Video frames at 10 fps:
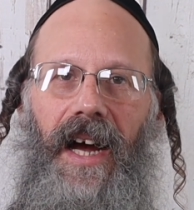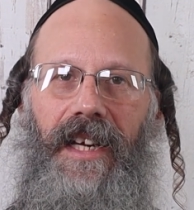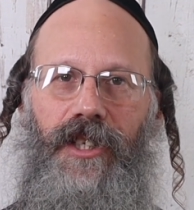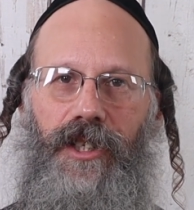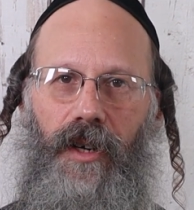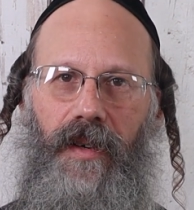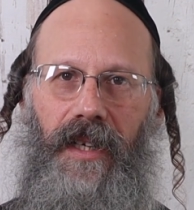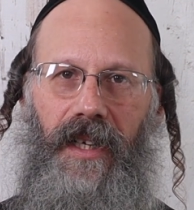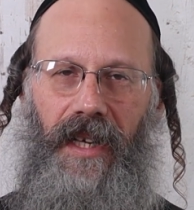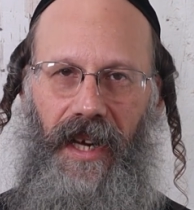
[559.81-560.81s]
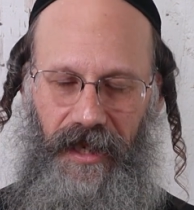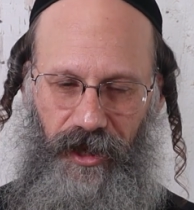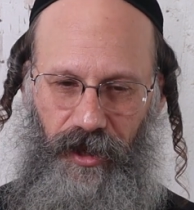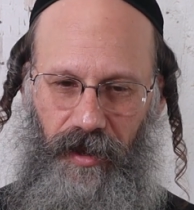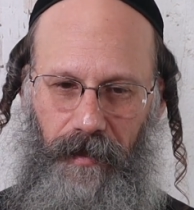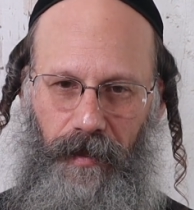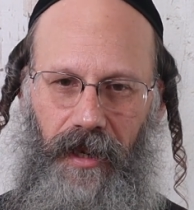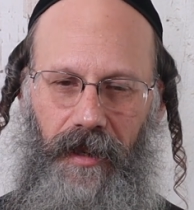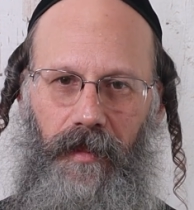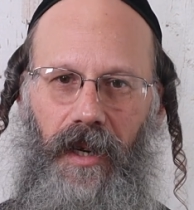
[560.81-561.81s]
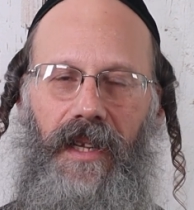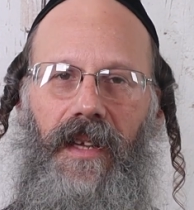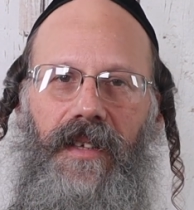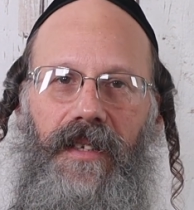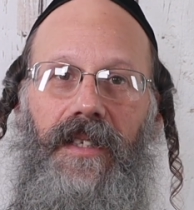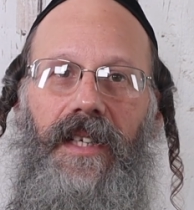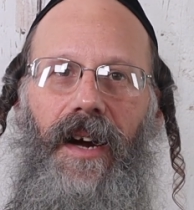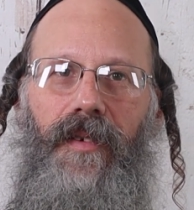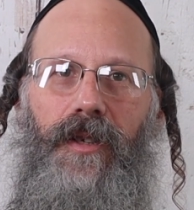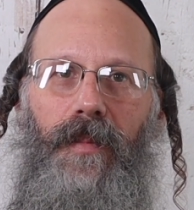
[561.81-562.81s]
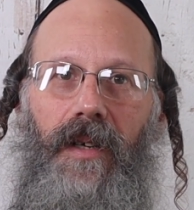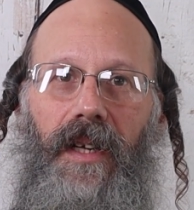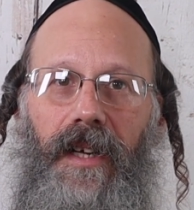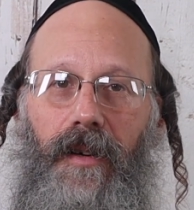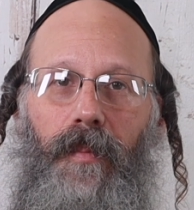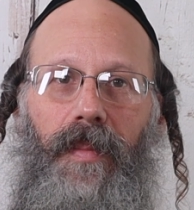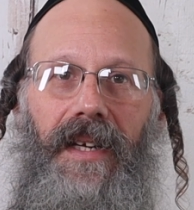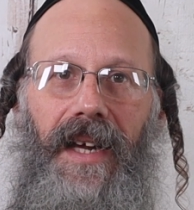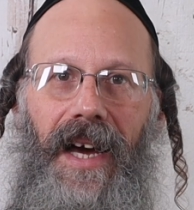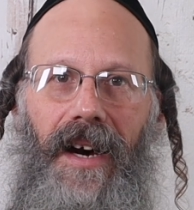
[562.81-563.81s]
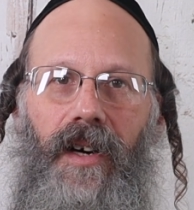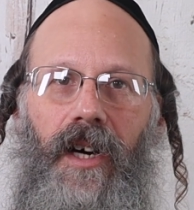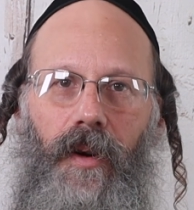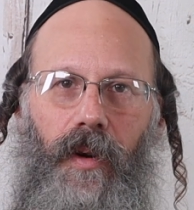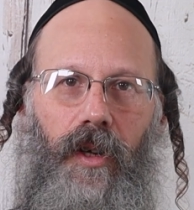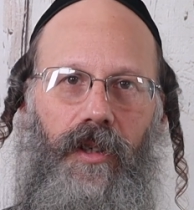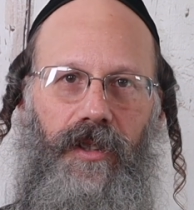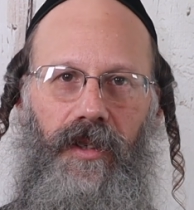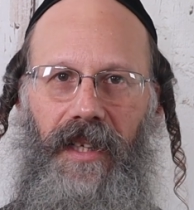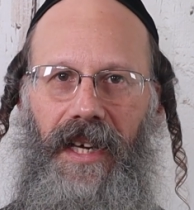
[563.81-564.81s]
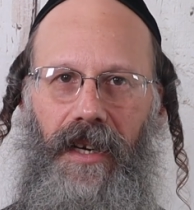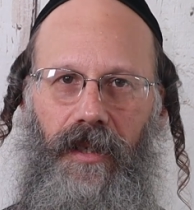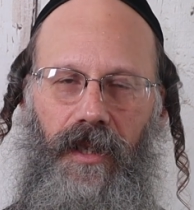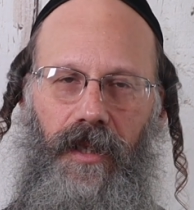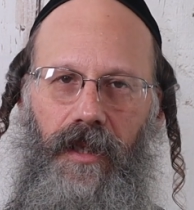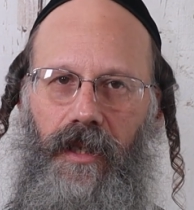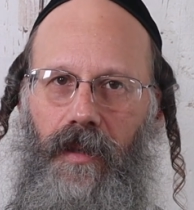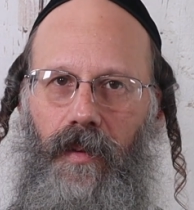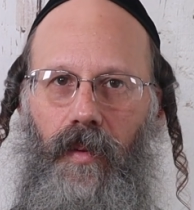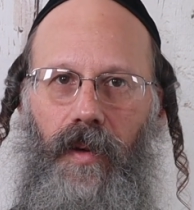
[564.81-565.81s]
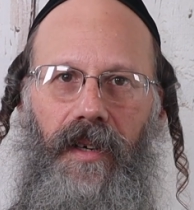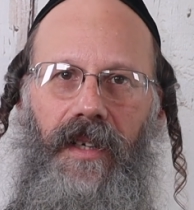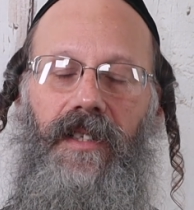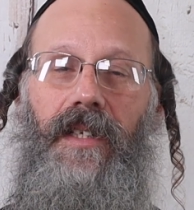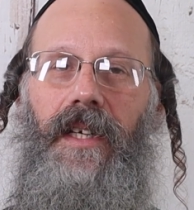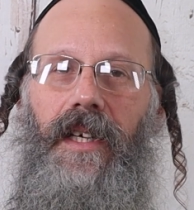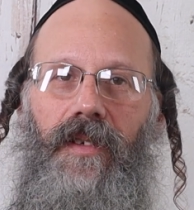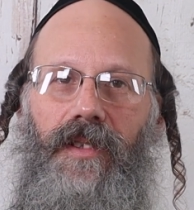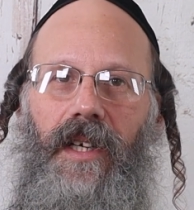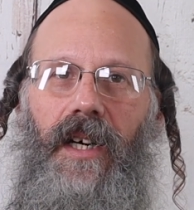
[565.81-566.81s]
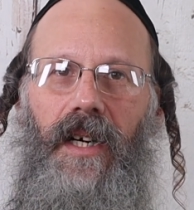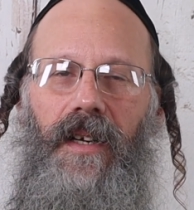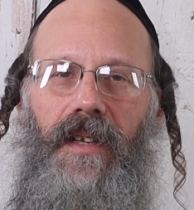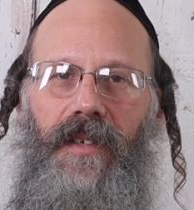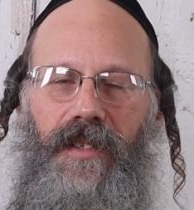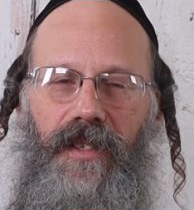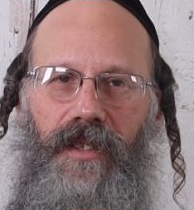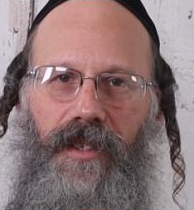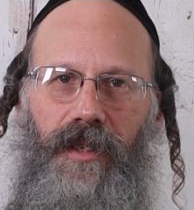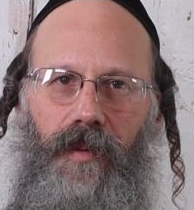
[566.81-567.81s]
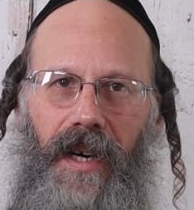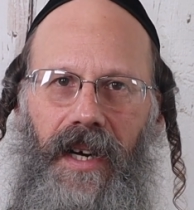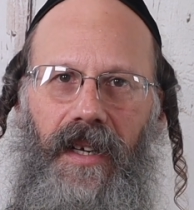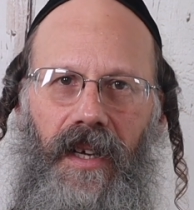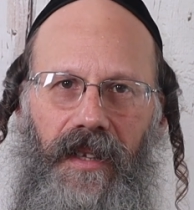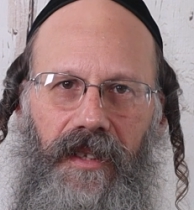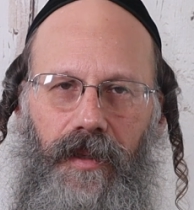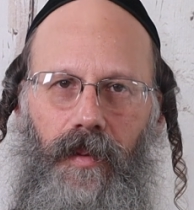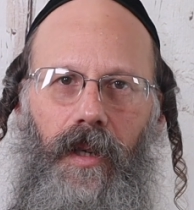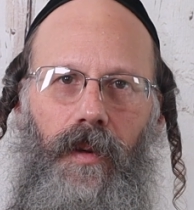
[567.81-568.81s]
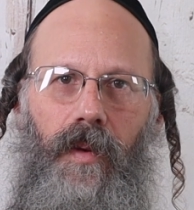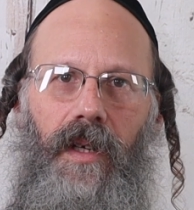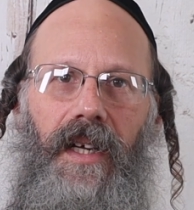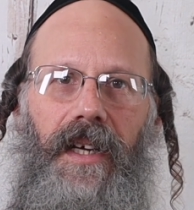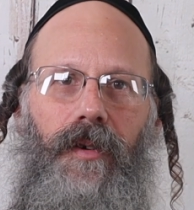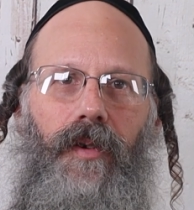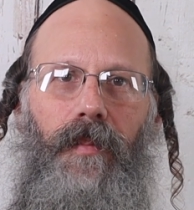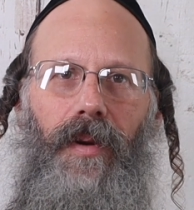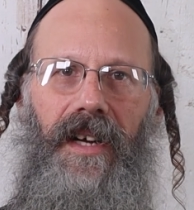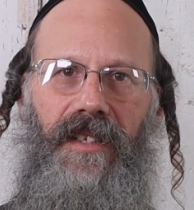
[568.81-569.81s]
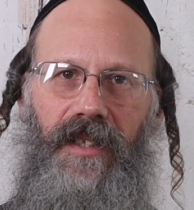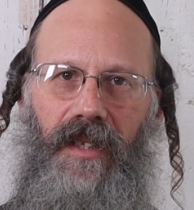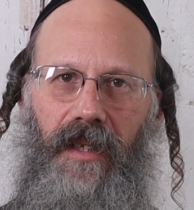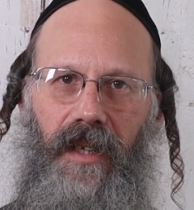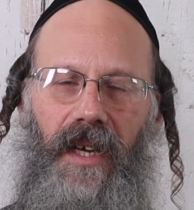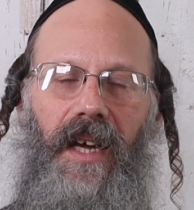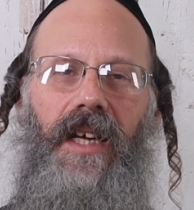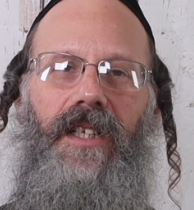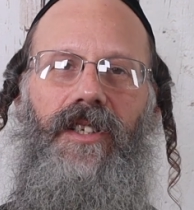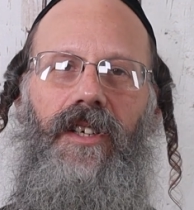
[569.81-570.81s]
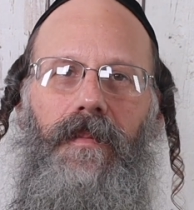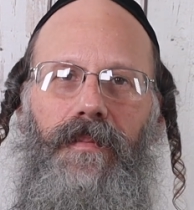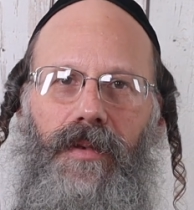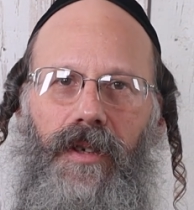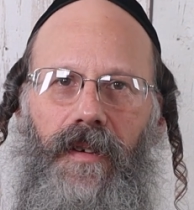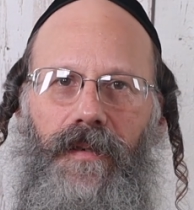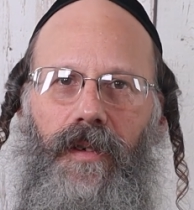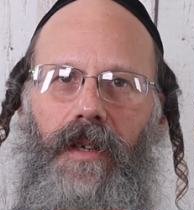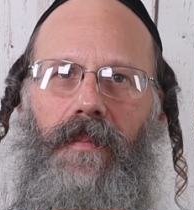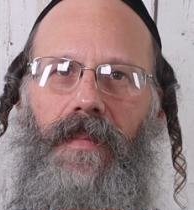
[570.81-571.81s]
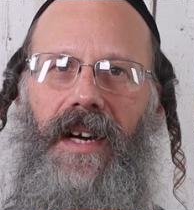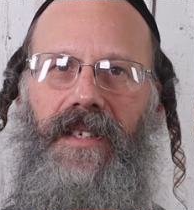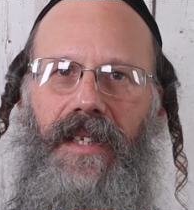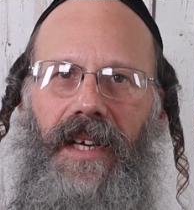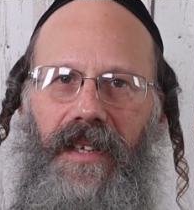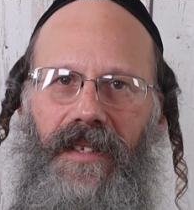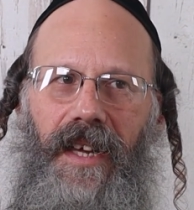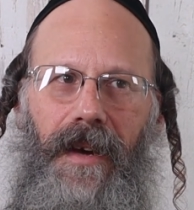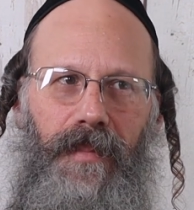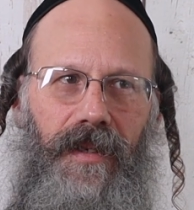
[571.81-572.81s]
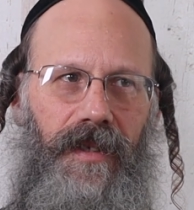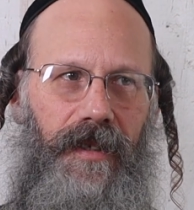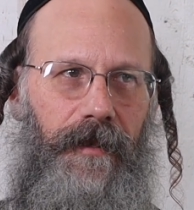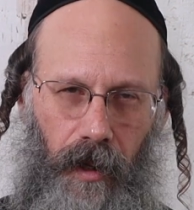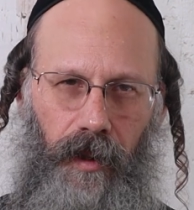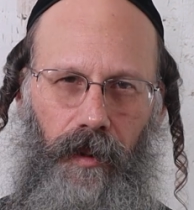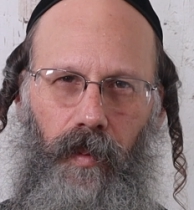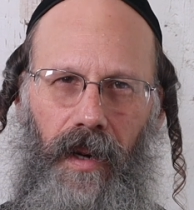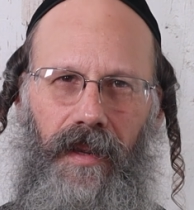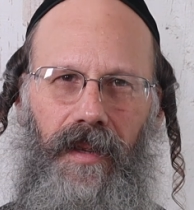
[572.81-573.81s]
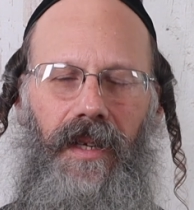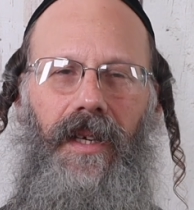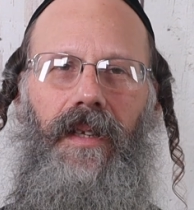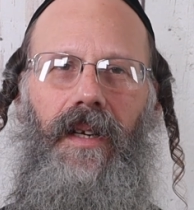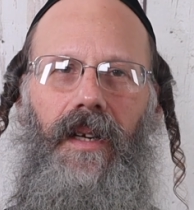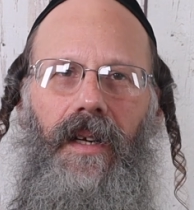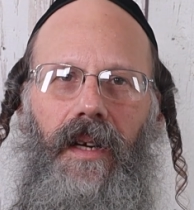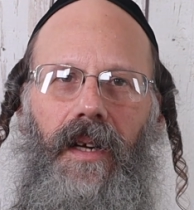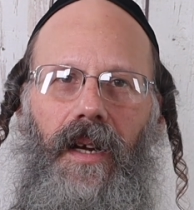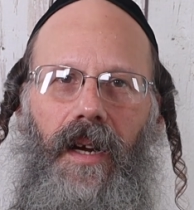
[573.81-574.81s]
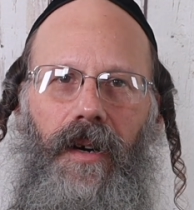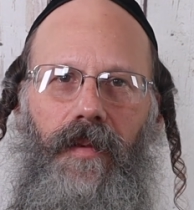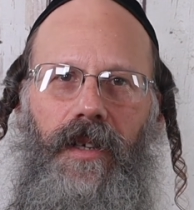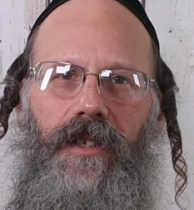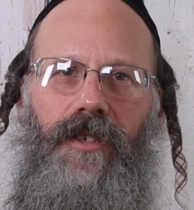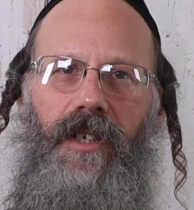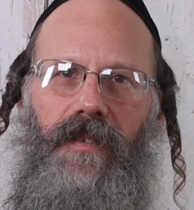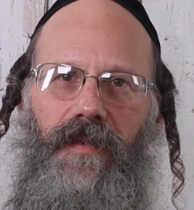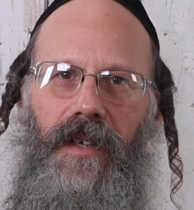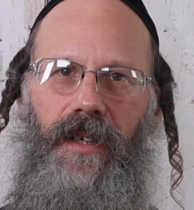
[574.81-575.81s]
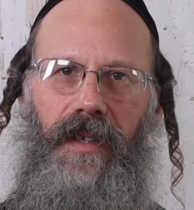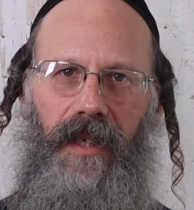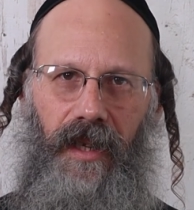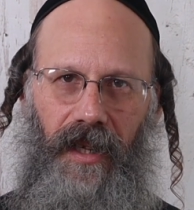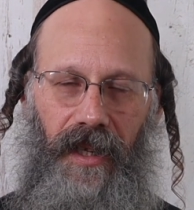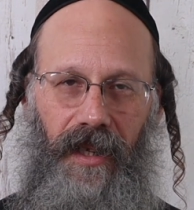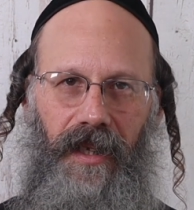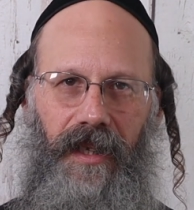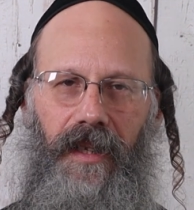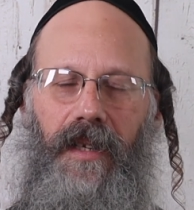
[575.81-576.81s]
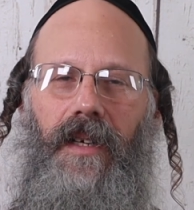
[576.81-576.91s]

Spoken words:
And showing it and showing the body and mind, this is how we respond. It'll be now, when it looks through the cattle, where it is, it'll say, this is a new way. This is what I want. It'll replace it. It's so beautiful and amazing how this happens. The one thing that I want to stress very clearly